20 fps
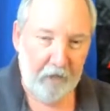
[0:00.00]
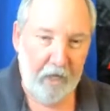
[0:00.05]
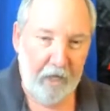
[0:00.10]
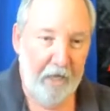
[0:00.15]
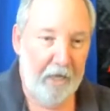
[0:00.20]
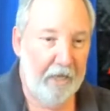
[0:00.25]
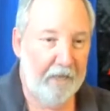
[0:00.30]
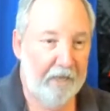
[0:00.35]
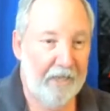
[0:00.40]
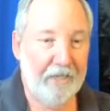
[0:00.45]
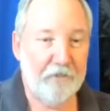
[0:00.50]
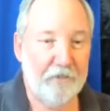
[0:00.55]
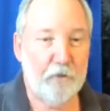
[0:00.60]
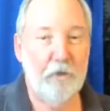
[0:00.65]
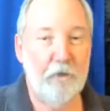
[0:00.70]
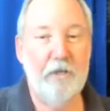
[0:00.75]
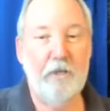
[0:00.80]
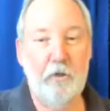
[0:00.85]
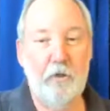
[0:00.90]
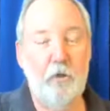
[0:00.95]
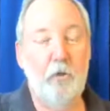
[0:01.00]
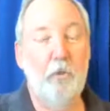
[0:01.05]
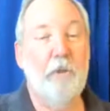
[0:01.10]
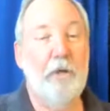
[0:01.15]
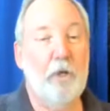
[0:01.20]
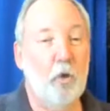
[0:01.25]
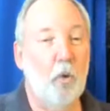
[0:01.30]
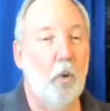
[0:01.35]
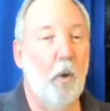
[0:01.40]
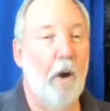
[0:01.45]
and that's going to
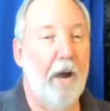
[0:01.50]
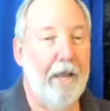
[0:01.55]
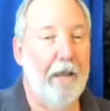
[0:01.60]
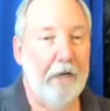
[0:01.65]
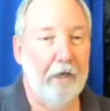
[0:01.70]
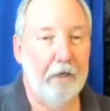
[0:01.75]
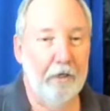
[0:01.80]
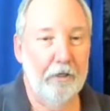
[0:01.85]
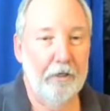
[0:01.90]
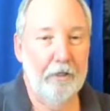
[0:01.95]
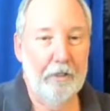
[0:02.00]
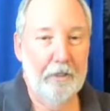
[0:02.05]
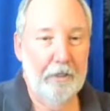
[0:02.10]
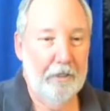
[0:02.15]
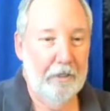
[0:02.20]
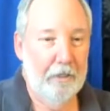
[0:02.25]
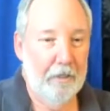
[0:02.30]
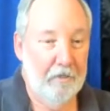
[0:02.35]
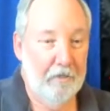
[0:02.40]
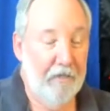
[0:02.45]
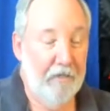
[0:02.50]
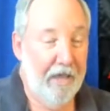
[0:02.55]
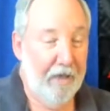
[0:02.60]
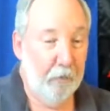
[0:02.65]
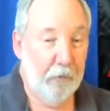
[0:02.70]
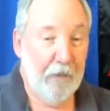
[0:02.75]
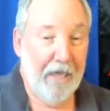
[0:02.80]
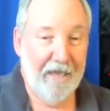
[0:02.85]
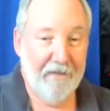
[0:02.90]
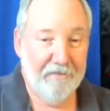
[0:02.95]
require that
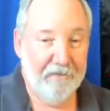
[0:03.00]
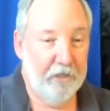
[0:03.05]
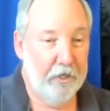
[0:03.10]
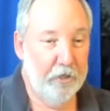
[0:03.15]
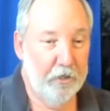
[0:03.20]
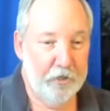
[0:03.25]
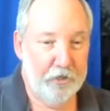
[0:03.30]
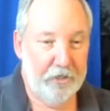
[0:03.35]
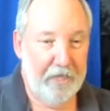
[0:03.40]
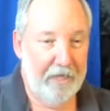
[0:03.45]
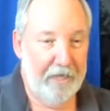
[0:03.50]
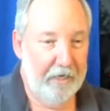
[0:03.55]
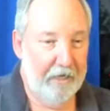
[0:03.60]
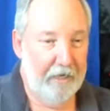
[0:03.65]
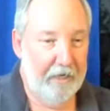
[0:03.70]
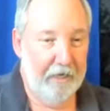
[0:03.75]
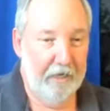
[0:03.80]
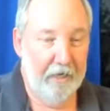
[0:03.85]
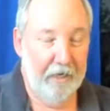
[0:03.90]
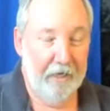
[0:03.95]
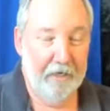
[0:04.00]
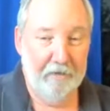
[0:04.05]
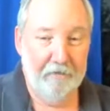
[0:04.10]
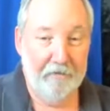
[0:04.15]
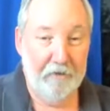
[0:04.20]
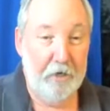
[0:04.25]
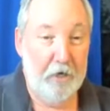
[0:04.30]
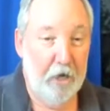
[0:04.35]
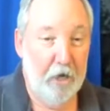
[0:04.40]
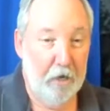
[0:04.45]
we have an understanding of
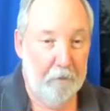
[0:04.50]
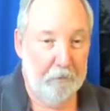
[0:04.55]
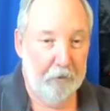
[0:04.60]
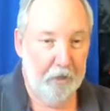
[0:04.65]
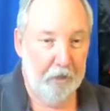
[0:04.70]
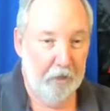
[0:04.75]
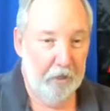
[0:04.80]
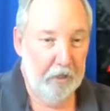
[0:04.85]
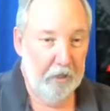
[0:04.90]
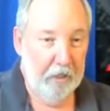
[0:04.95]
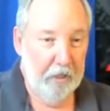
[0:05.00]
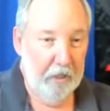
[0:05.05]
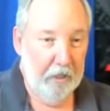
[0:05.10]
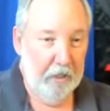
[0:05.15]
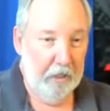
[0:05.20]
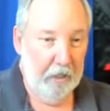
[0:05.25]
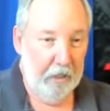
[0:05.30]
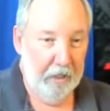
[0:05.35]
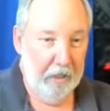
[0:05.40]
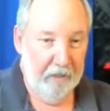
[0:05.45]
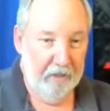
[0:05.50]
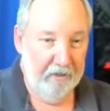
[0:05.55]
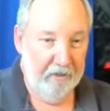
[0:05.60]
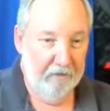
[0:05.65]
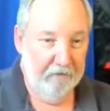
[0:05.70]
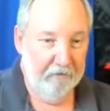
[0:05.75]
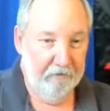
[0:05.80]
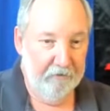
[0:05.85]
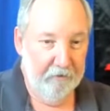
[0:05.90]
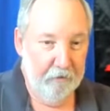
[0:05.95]
a number
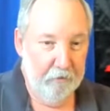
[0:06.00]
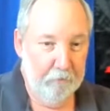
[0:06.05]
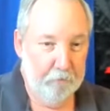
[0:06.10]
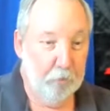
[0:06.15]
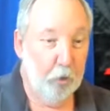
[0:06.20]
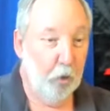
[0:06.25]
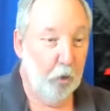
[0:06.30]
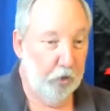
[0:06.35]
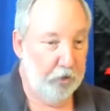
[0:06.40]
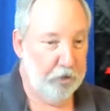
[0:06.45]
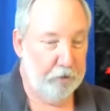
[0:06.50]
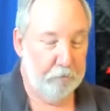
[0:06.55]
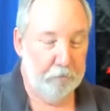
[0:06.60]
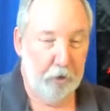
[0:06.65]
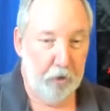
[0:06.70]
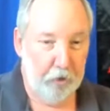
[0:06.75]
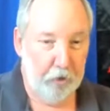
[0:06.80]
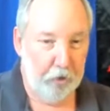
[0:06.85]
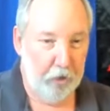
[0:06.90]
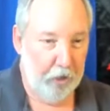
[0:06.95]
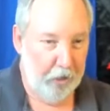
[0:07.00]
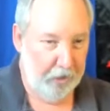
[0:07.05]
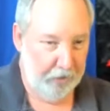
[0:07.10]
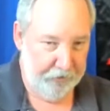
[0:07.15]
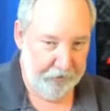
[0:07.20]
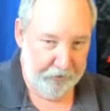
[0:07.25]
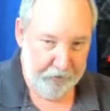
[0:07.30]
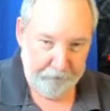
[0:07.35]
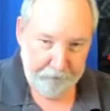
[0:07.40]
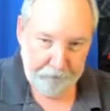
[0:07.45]
of ports and
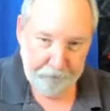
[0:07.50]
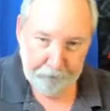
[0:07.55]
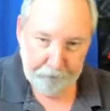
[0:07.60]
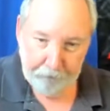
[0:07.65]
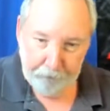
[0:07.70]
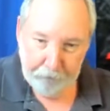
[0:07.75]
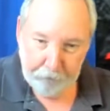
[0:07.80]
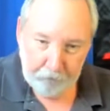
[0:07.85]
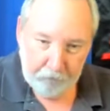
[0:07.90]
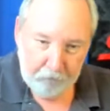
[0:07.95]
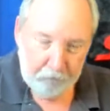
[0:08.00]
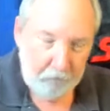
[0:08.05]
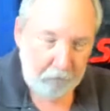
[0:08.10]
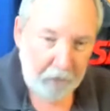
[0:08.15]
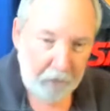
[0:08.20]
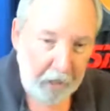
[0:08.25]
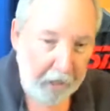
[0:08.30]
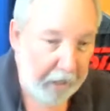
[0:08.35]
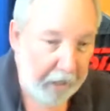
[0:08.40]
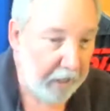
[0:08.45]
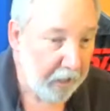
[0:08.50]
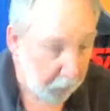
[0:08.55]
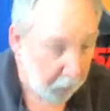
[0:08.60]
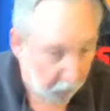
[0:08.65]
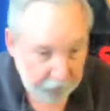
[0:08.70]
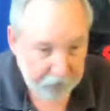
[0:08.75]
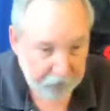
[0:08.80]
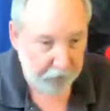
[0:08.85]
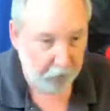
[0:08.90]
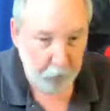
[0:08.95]
protocols. And
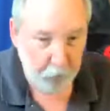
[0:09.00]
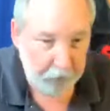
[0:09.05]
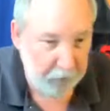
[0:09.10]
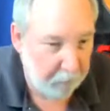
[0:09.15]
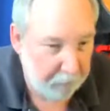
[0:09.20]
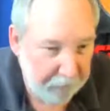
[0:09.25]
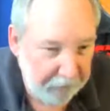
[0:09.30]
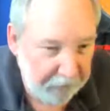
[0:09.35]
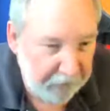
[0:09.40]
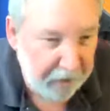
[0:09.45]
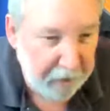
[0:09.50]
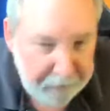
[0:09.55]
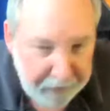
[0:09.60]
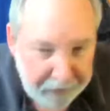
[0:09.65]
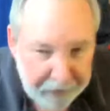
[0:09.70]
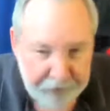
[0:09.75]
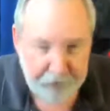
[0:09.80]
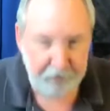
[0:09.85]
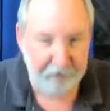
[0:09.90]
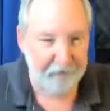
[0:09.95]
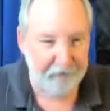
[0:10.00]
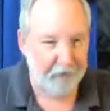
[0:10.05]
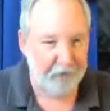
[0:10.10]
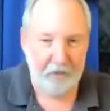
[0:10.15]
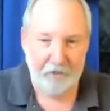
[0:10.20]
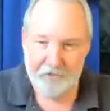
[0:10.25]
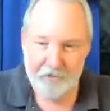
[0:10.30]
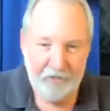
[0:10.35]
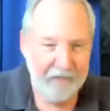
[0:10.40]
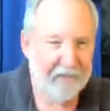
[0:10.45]
also, we're going to build an email server
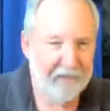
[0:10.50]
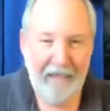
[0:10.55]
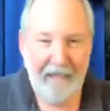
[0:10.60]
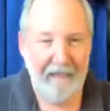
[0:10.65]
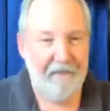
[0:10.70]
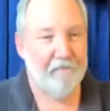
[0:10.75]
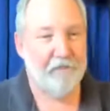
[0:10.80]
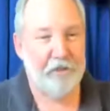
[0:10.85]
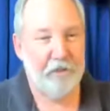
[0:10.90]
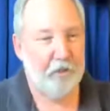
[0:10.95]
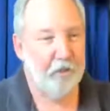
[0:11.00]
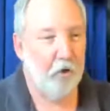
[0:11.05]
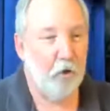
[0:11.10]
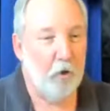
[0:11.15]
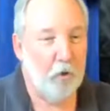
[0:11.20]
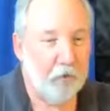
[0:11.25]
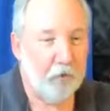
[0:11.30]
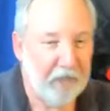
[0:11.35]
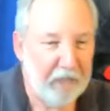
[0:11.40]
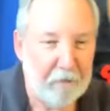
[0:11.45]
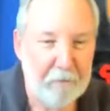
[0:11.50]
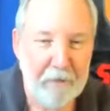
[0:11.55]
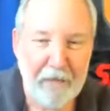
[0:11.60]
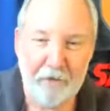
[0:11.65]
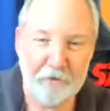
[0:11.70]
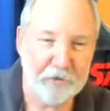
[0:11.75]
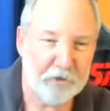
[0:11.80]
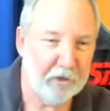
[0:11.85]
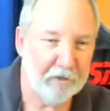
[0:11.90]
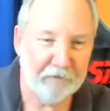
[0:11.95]
because having your own
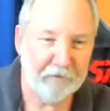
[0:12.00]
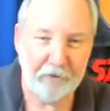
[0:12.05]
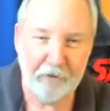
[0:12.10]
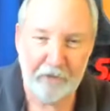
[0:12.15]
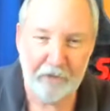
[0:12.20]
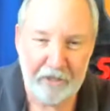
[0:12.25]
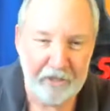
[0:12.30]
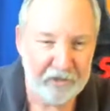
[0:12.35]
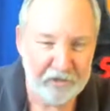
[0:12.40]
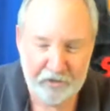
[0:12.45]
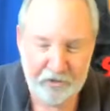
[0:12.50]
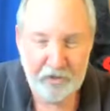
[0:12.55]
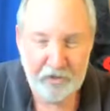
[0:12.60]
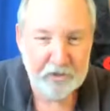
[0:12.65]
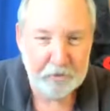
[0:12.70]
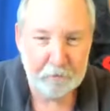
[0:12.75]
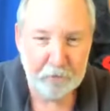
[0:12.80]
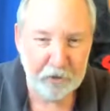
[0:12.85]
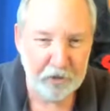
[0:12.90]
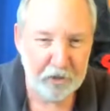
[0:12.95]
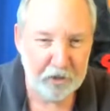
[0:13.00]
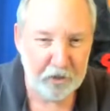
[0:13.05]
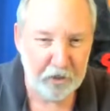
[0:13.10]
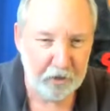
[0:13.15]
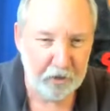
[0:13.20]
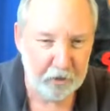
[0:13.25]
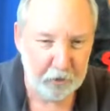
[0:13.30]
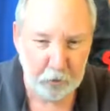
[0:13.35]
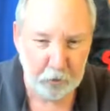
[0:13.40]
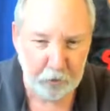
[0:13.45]
email server is just a pretty
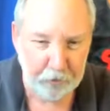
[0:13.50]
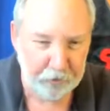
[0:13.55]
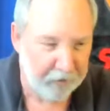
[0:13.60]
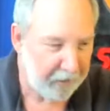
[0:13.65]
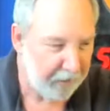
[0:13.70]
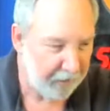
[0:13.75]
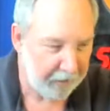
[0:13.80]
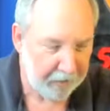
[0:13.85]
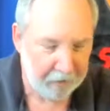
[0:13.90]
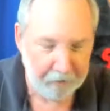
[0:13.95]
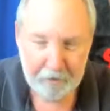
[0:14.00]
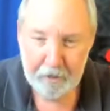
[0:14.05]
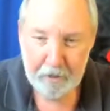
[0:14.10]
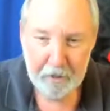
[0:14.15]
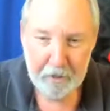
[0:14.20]
darn cool thing. And